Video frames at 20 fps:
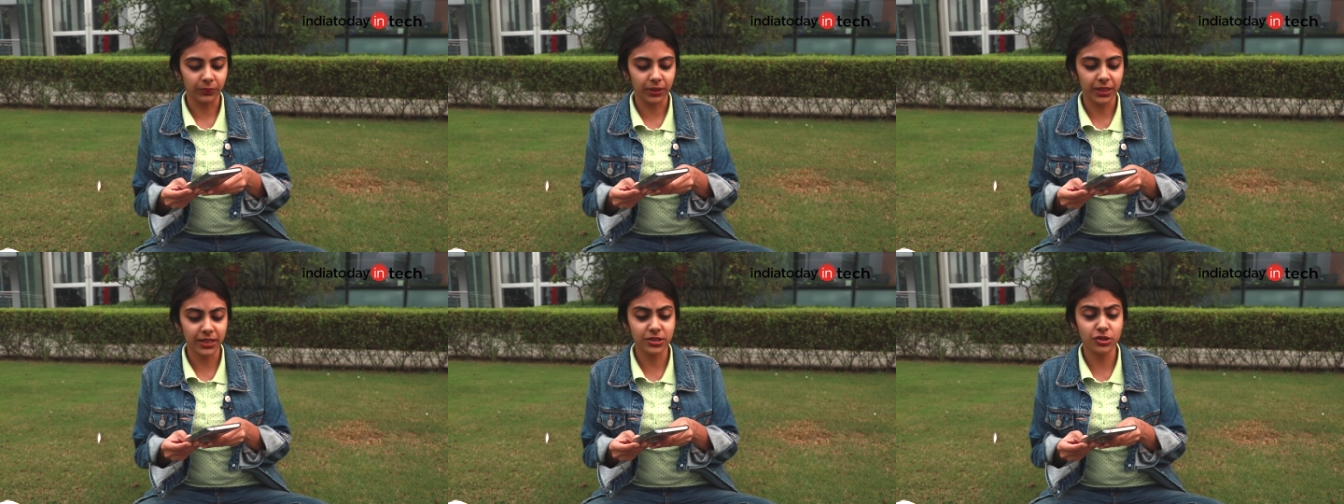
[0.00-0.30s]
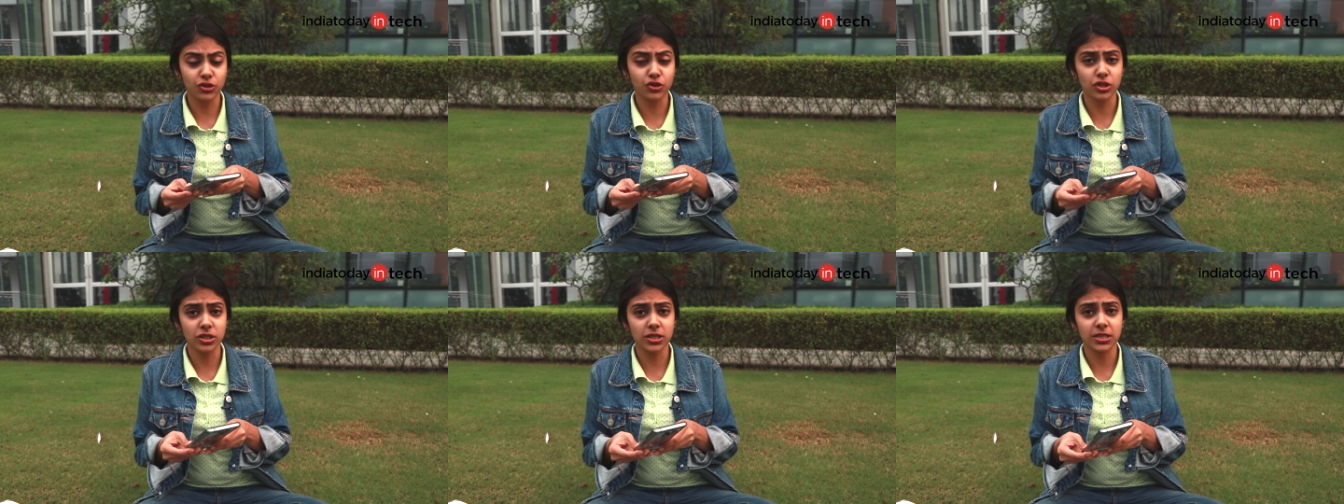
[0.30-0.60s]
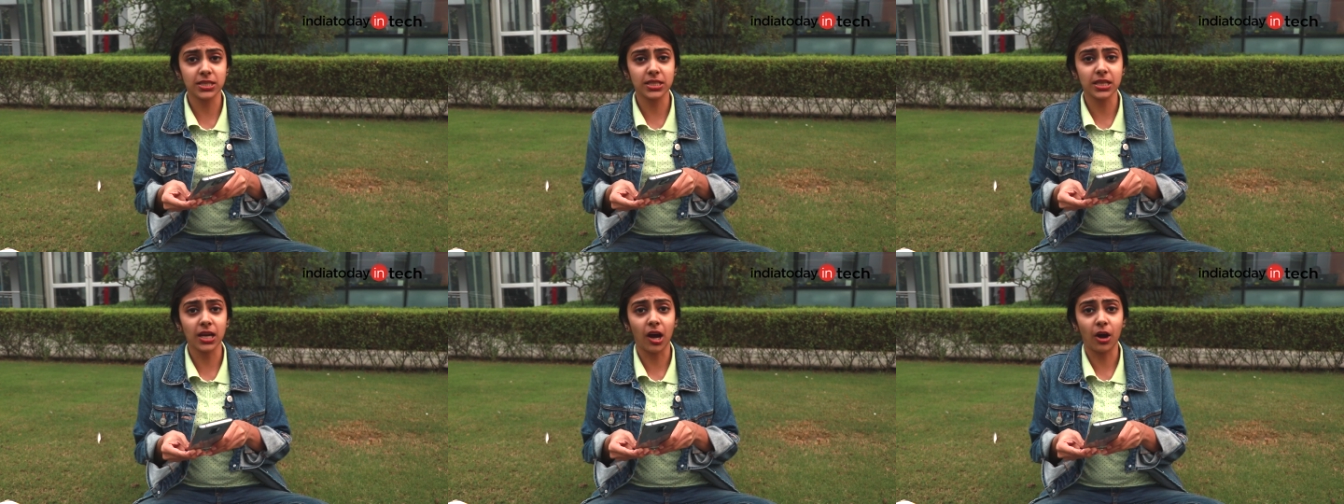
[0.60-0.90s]
let's
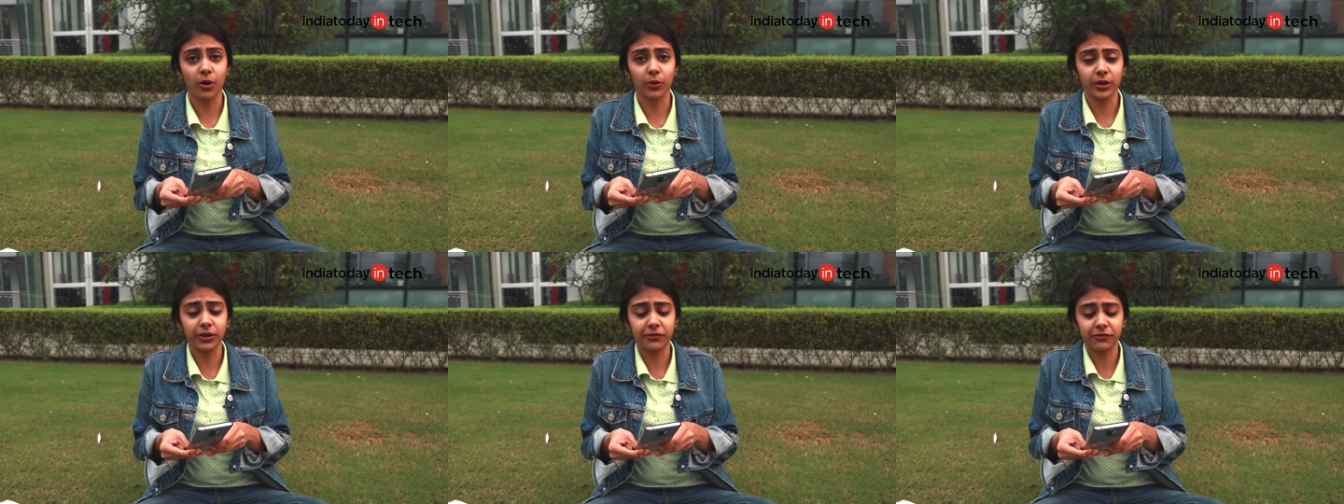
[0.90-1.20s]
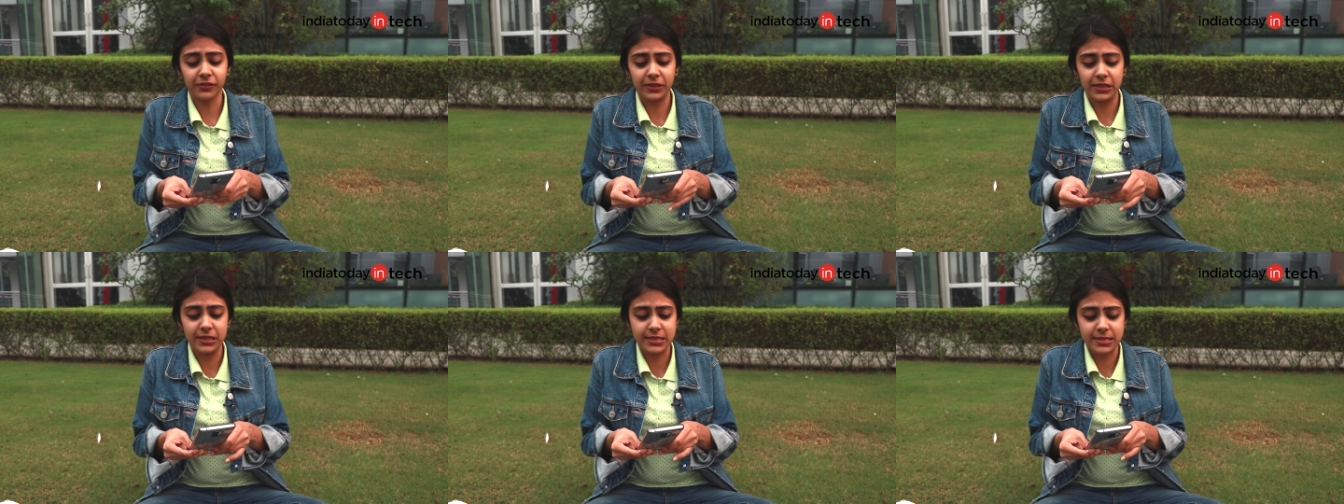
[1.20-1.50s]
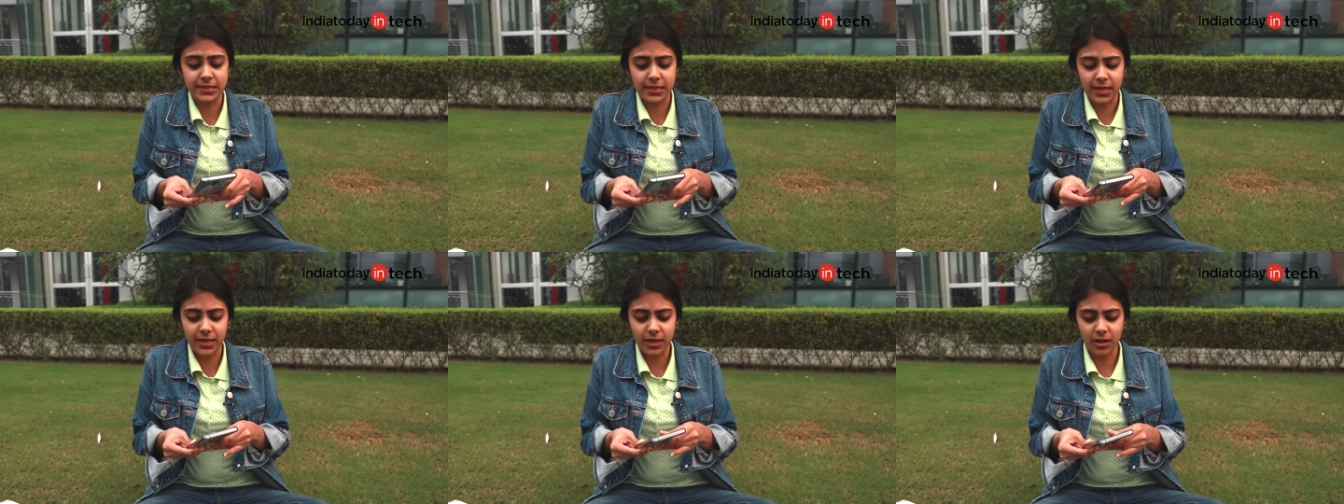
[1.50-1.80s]
just see how it
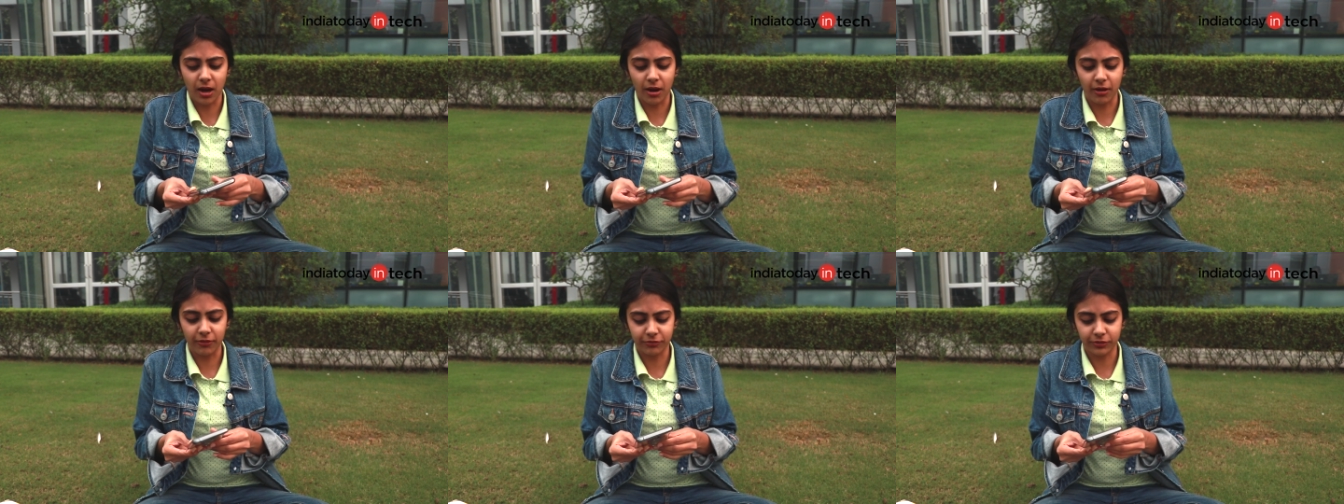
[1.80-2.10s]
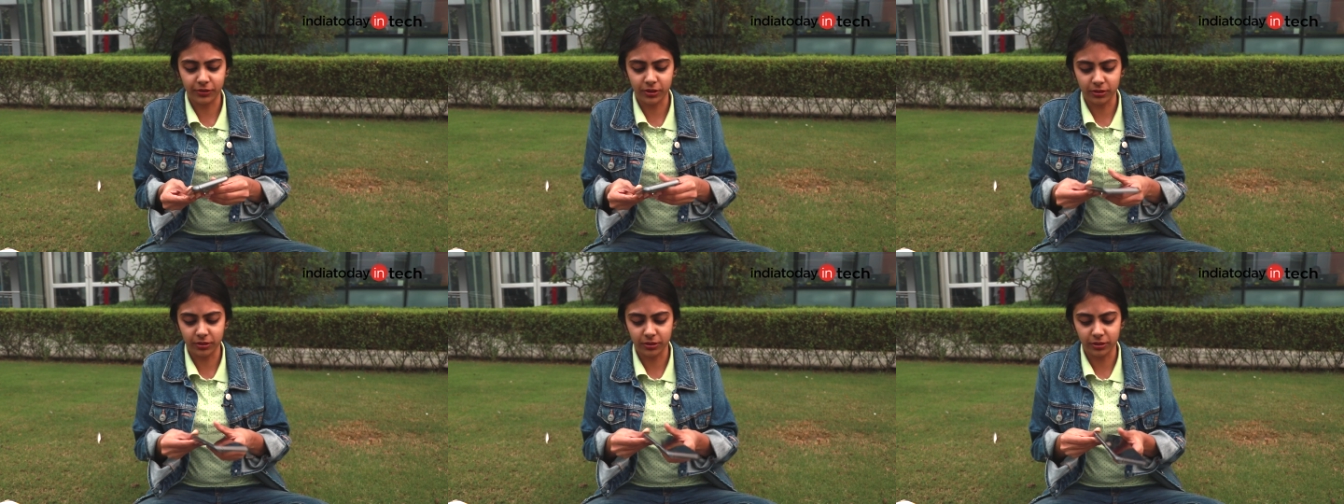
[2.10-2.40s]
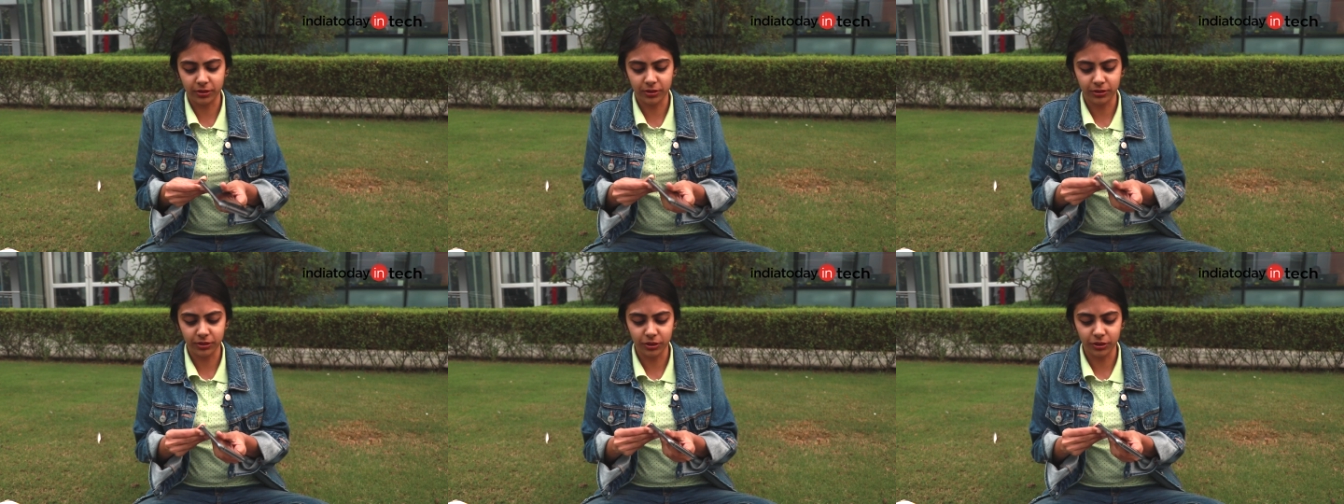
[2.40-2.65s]
feels like after